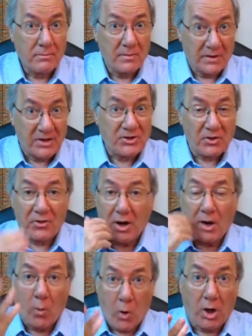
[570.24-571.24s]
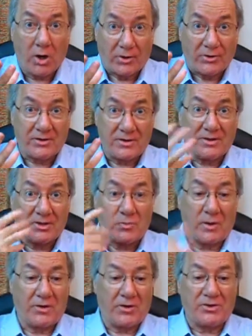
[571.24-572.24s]
These are their words. This is
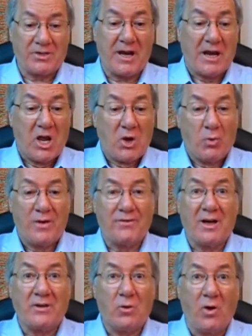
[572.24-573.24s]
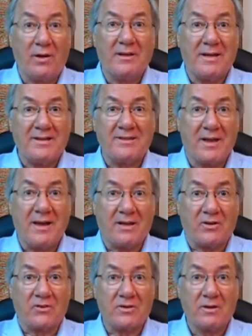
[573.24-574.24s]
what they're saying. We've done all of these
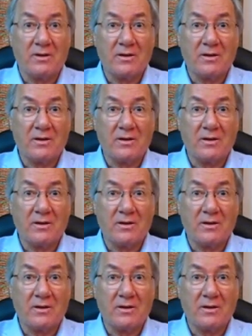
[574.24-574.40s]
things.